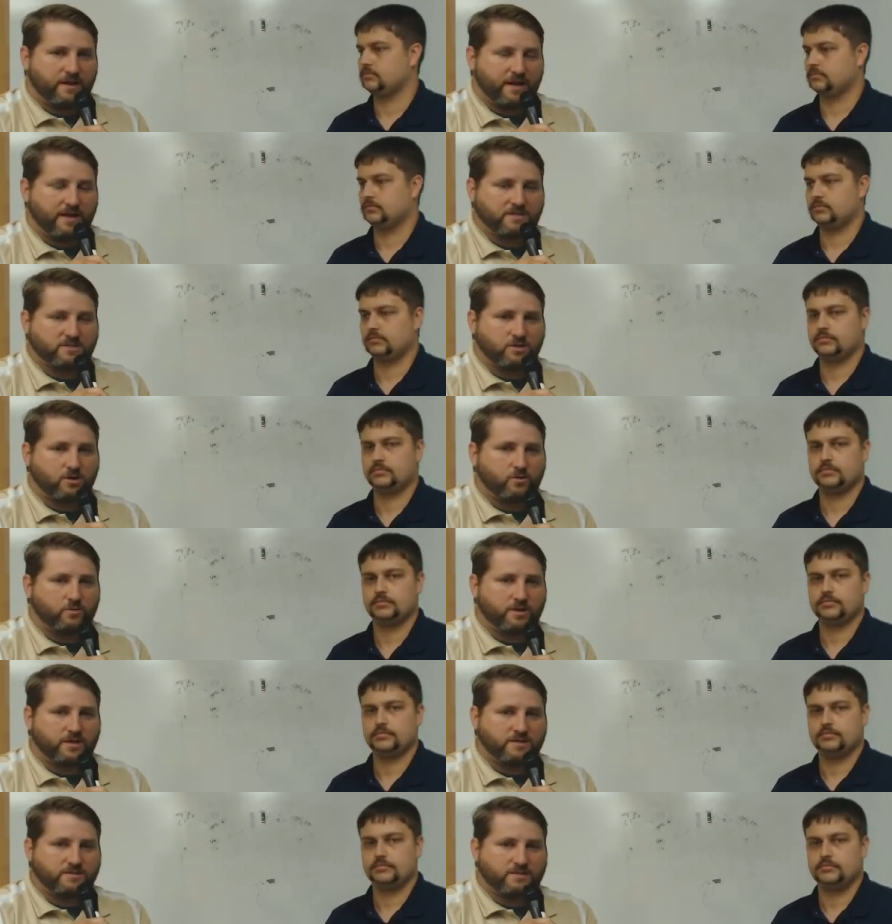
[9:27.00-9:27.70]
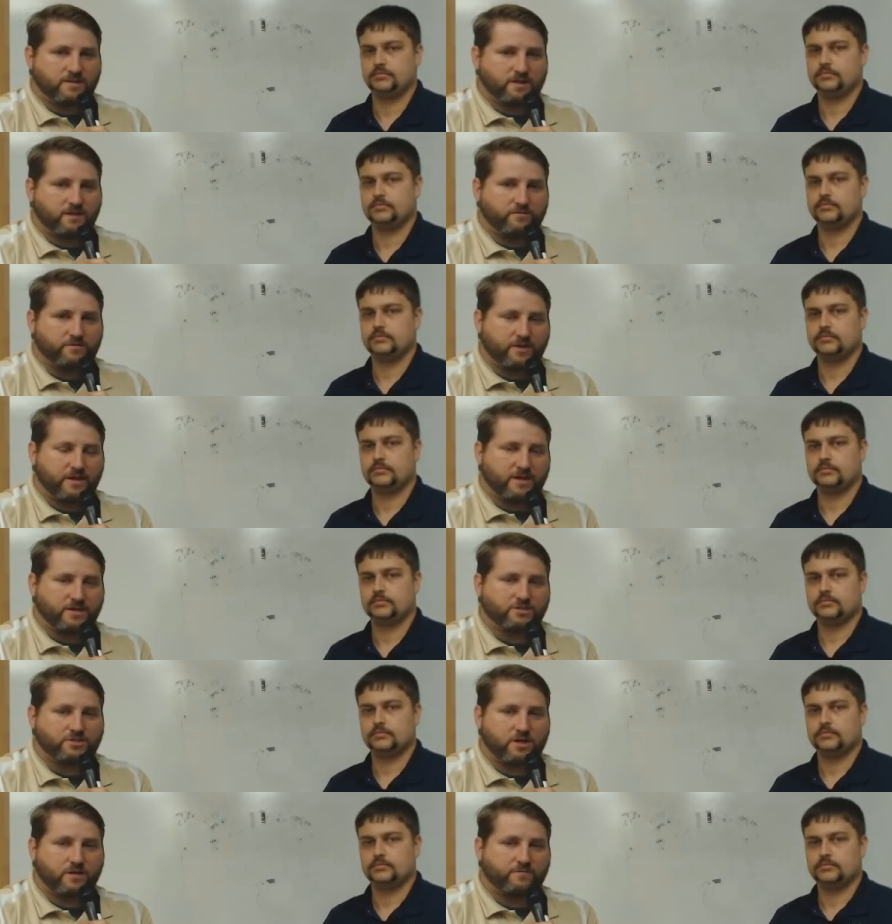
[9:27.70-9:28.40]
Speaker 1: as always, uh, if you got
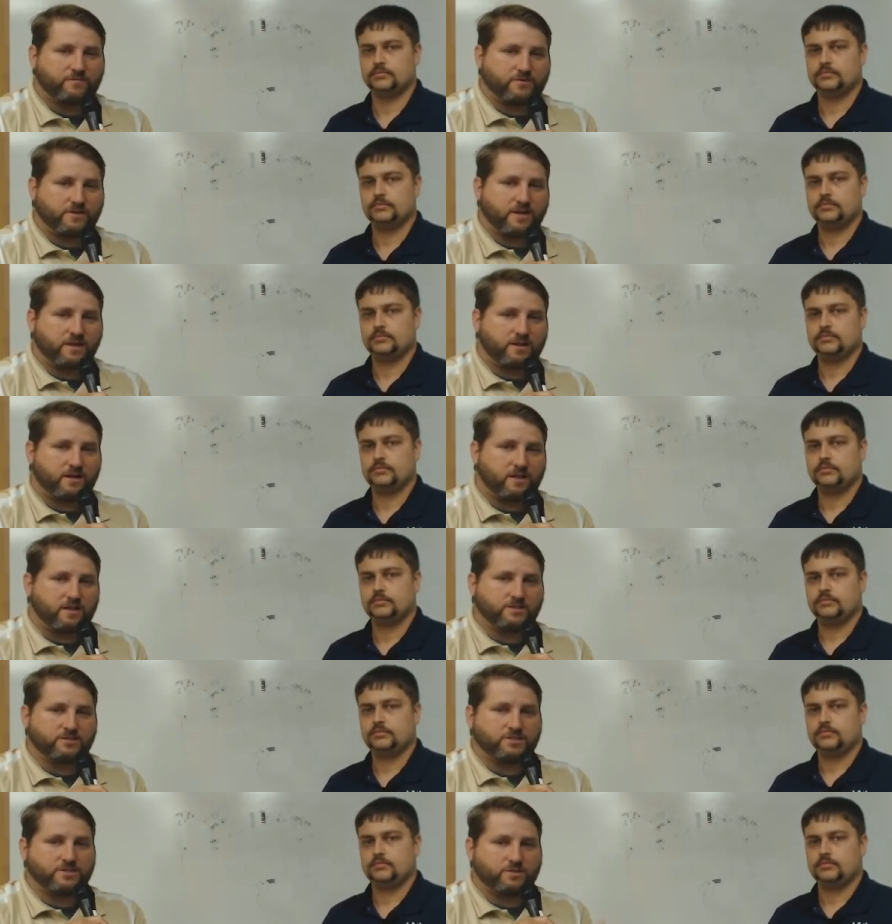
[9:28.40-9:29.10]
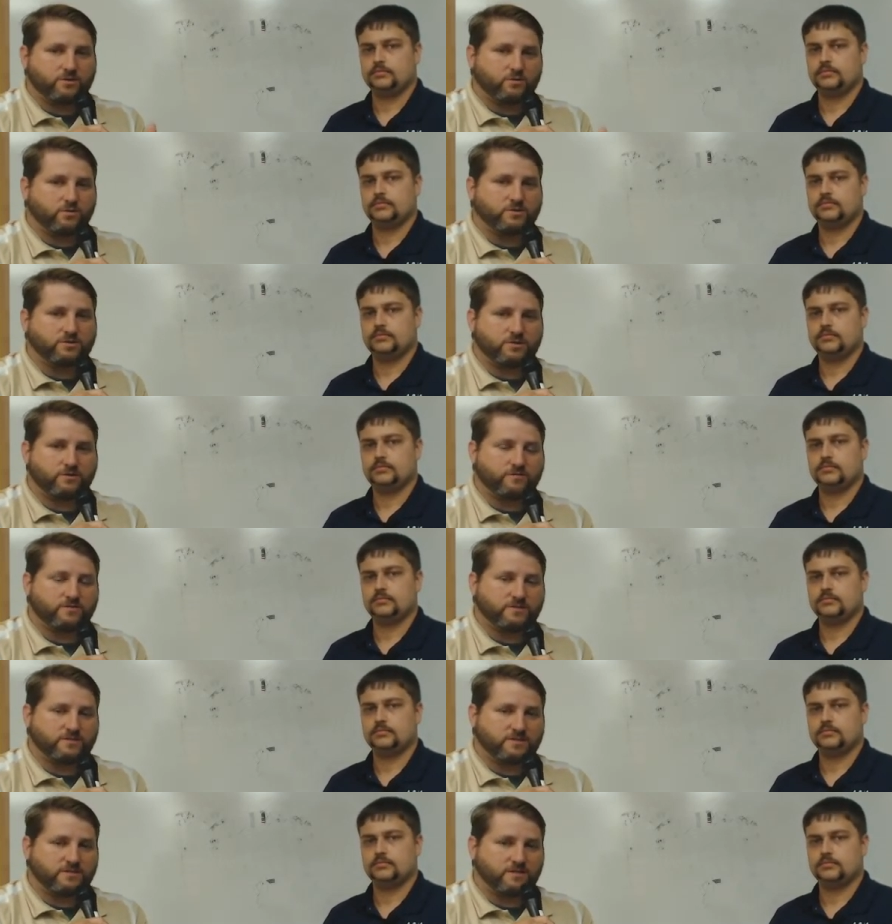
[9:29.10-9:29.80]
a shop for technology or
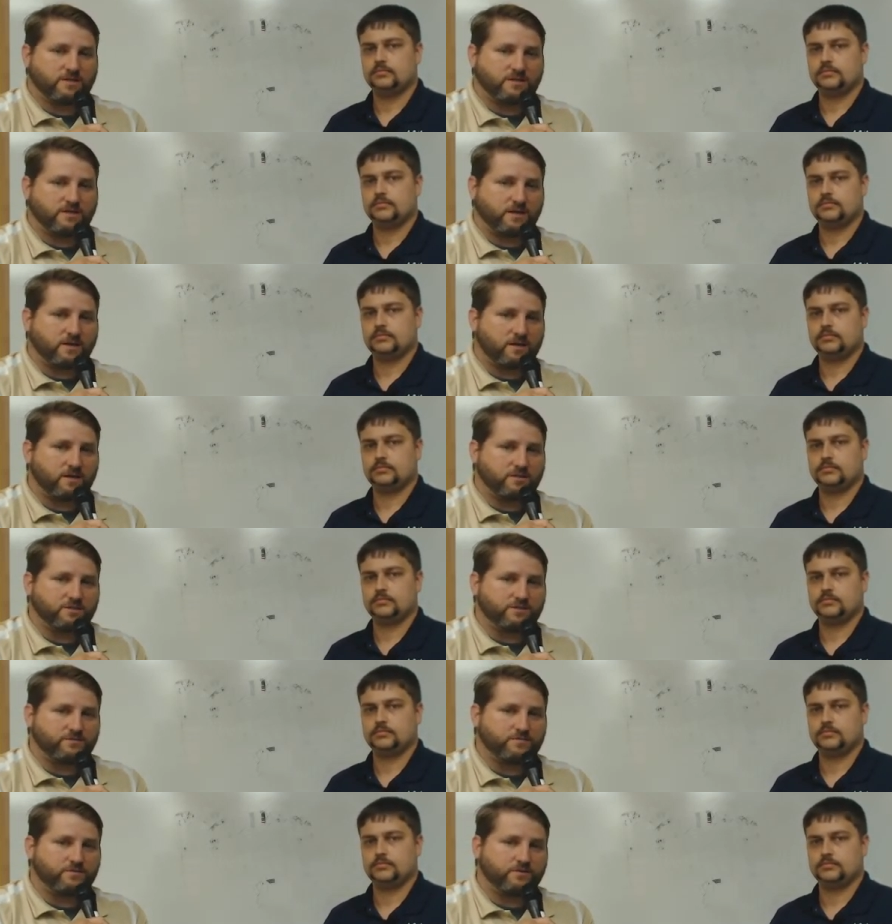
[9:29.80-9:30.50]
services in the technology